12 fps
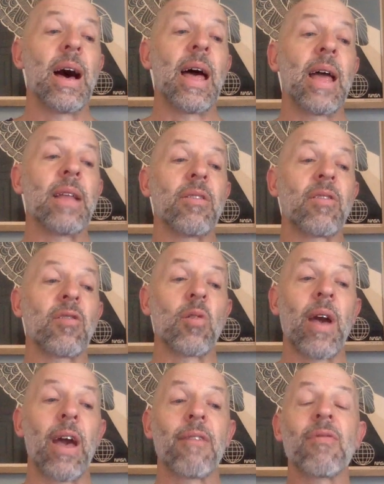and to
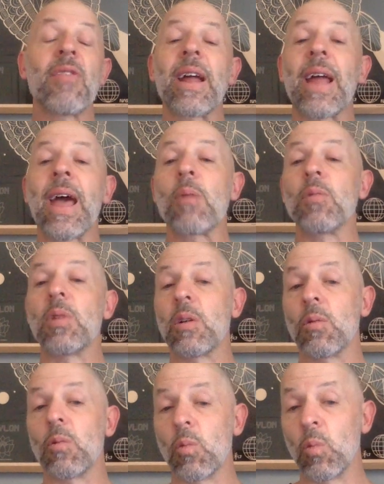have that happening
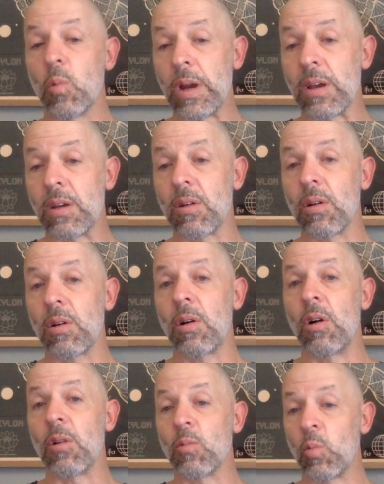week
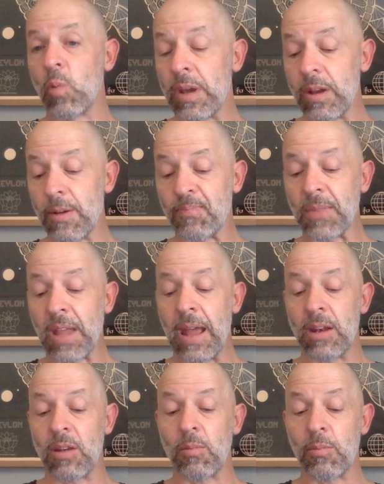on week
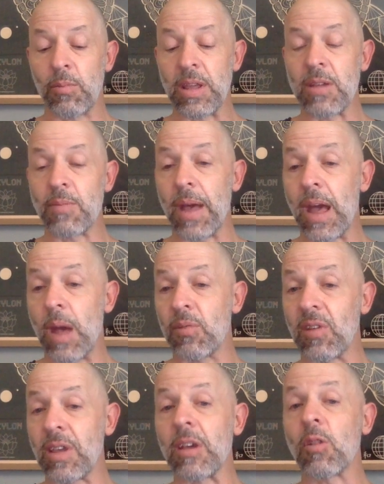and be
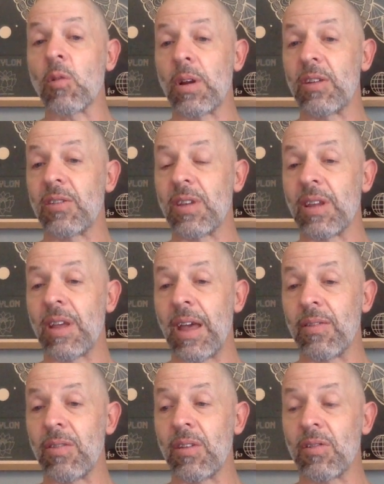perhaps increasing
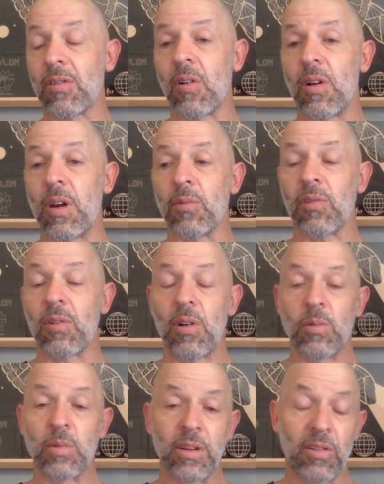at this time. So I
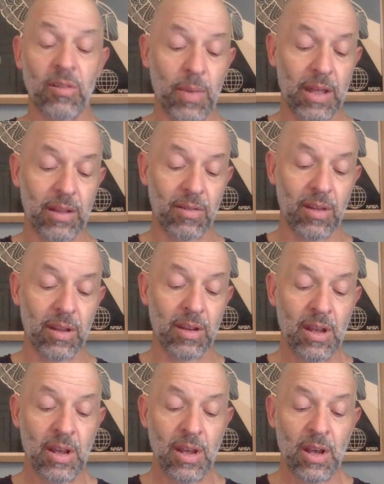would expect that
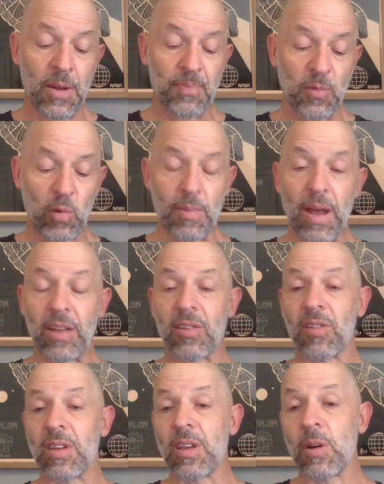we may
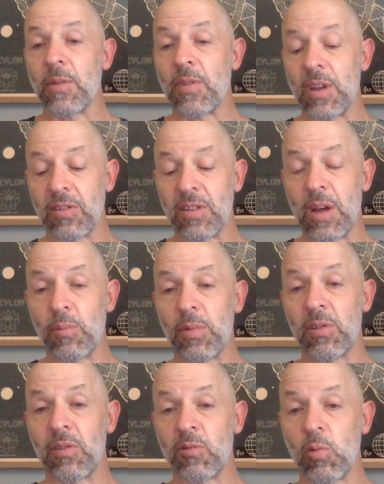see these
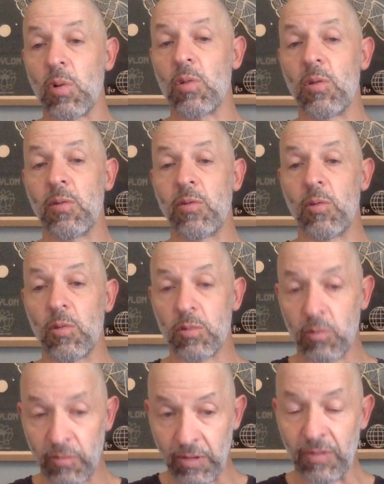numbers of 12 or
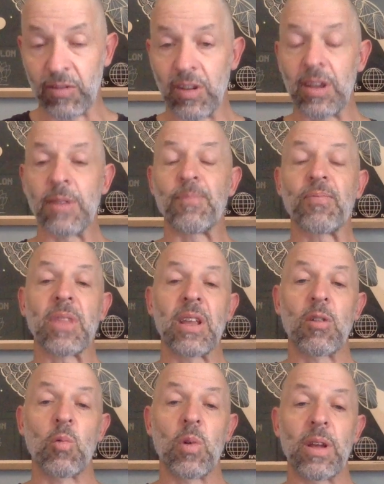15
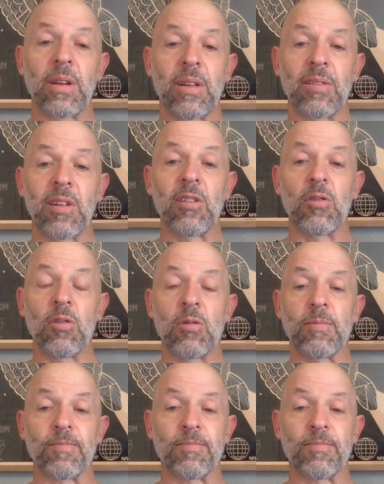in a week continue